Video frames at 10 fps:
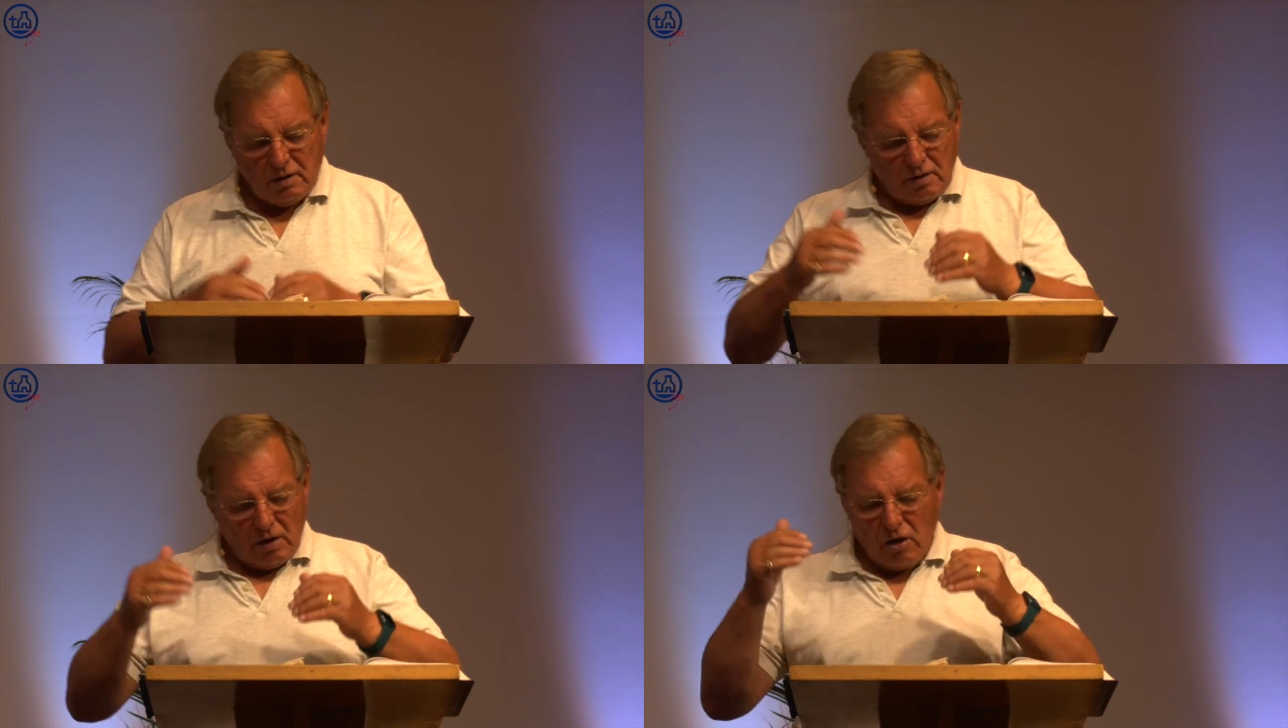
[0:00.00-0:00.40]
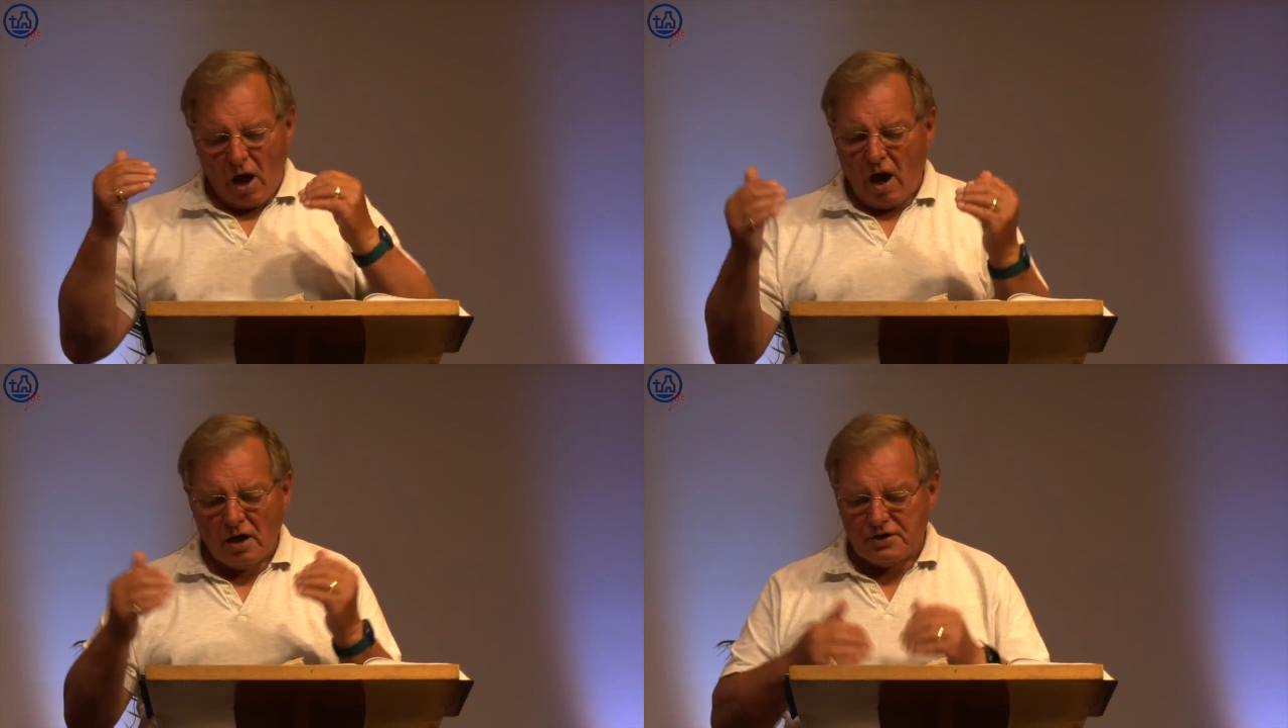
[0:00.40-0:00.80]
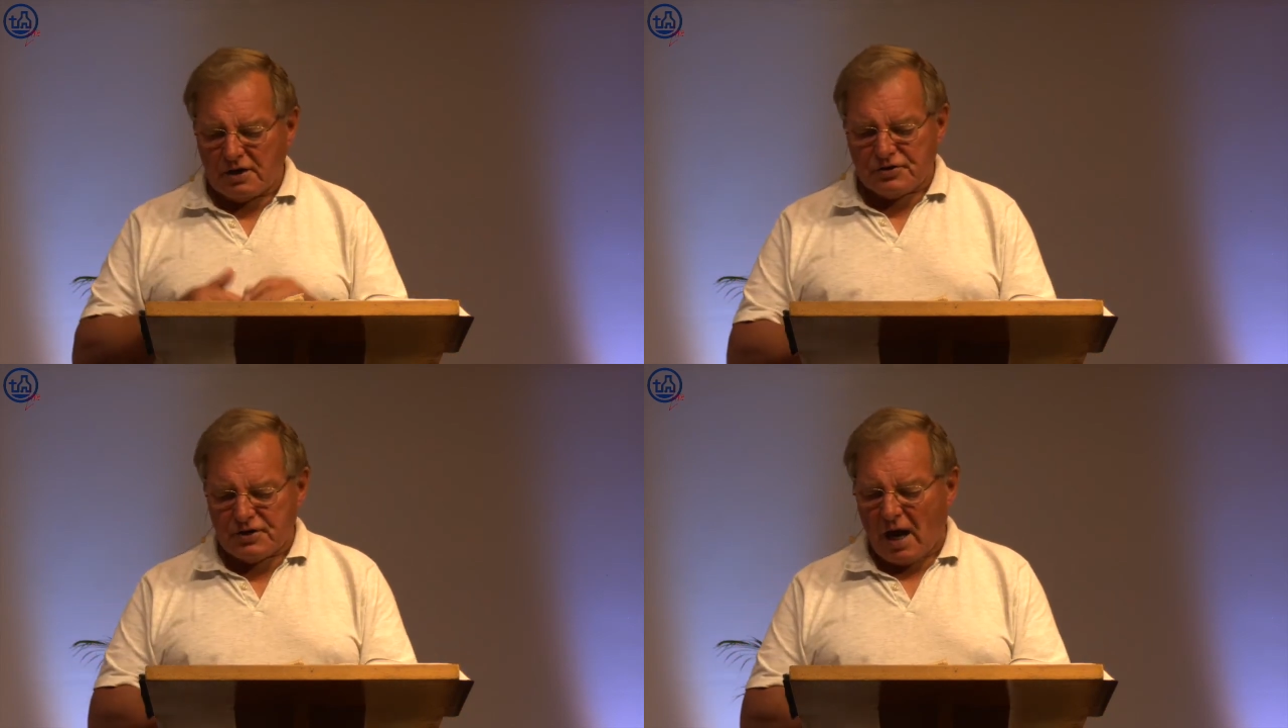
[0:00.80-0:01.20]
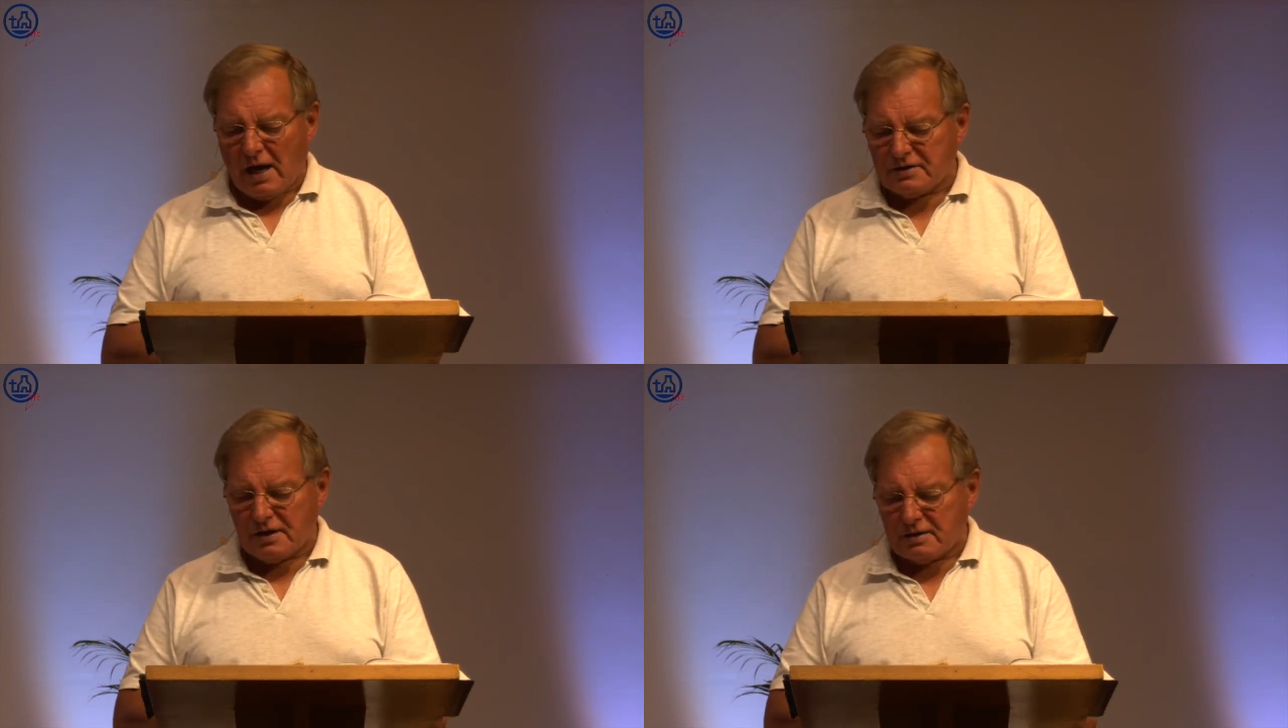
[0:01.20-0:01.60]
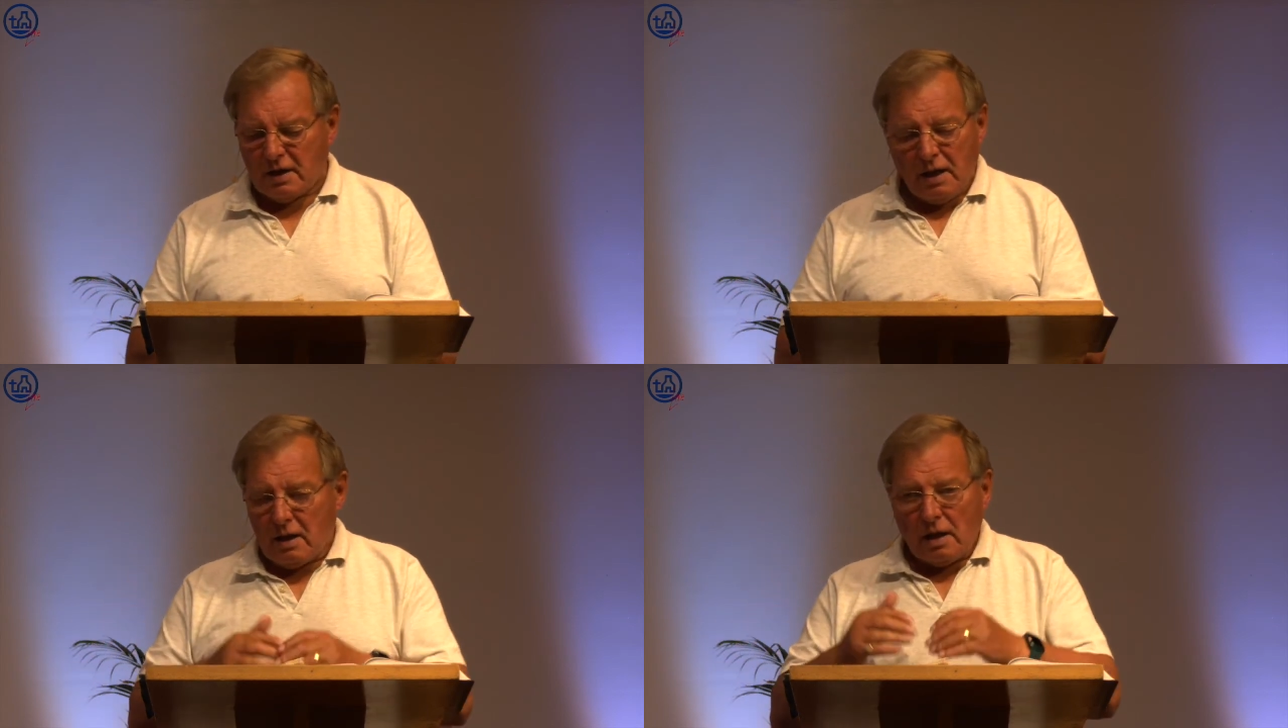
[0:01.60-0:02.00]
large in size that
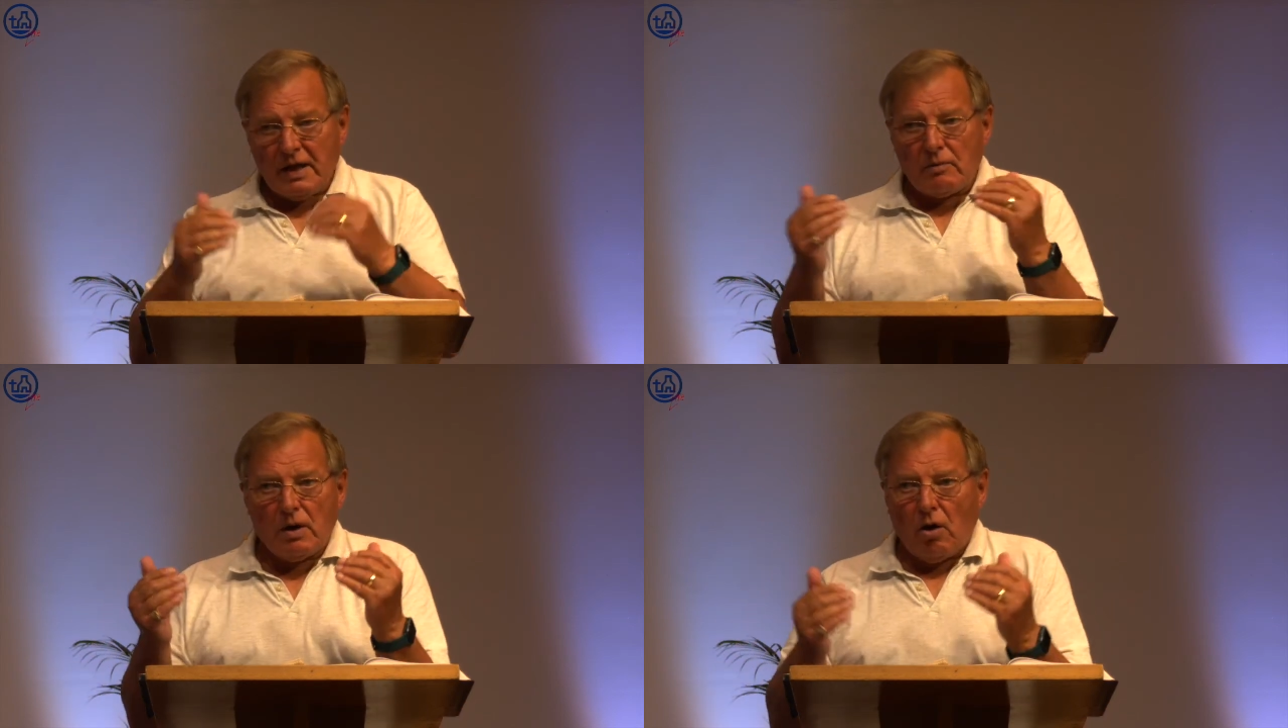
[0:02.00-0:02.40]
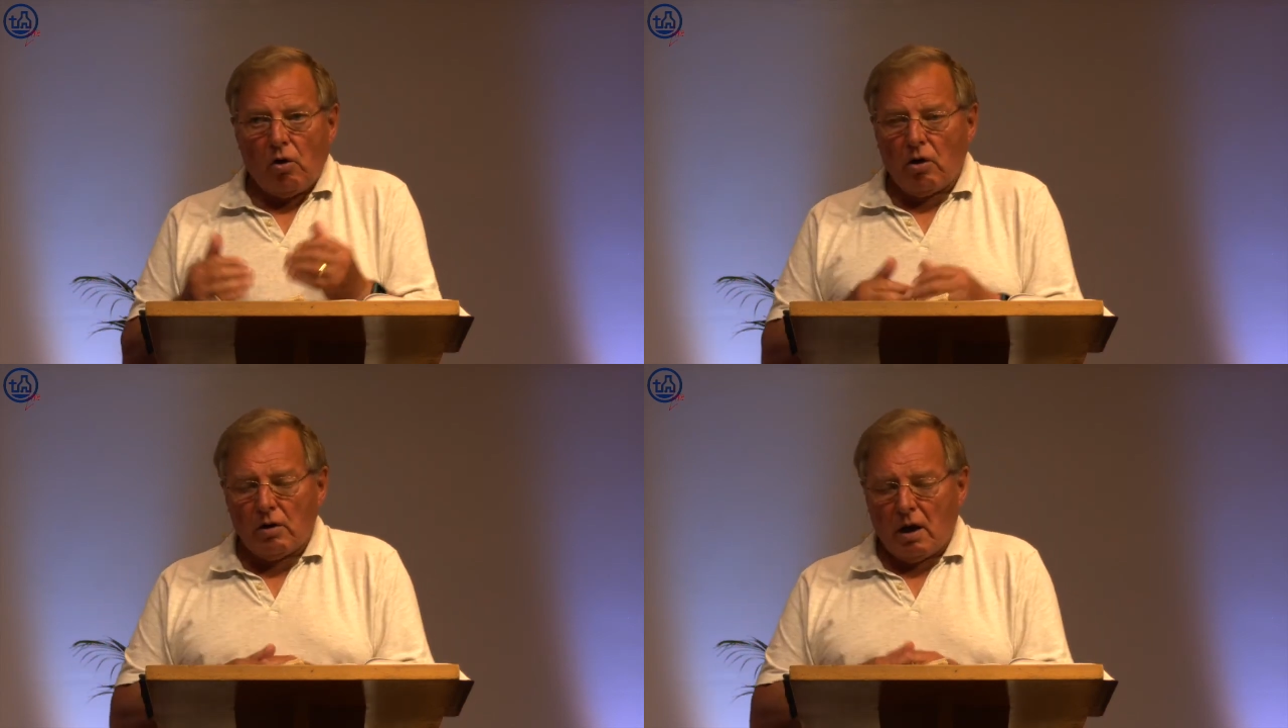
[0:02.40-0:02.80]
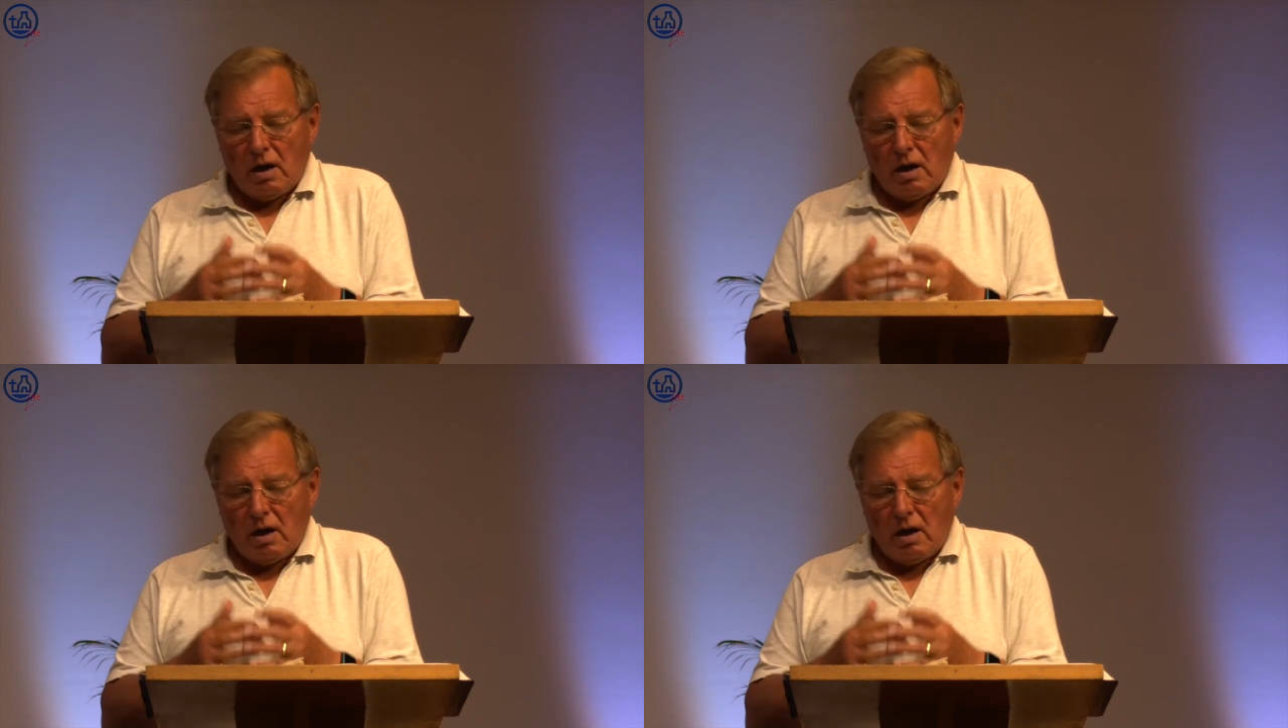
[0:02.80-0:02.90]
they were